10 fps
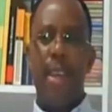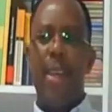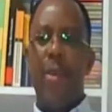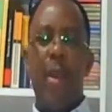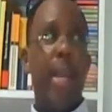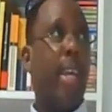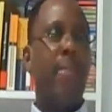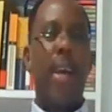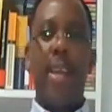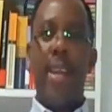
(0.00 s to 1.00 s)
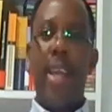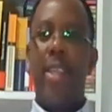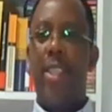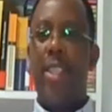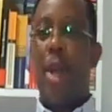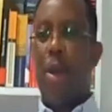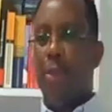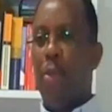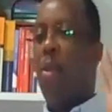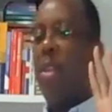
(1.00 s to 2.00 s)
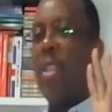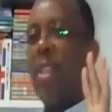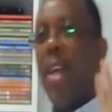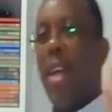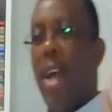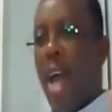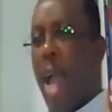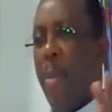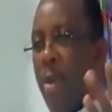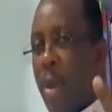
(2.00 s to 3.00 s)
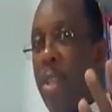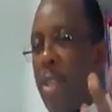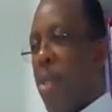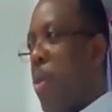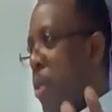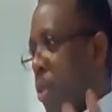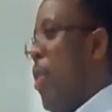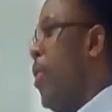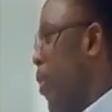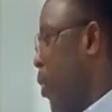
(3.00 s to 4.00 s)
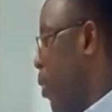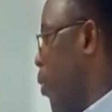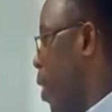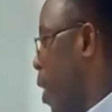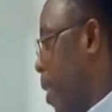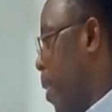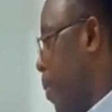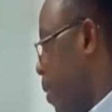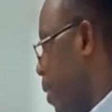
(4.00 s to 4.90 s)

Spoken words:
you can have an idea of what I'm going to talk to you about.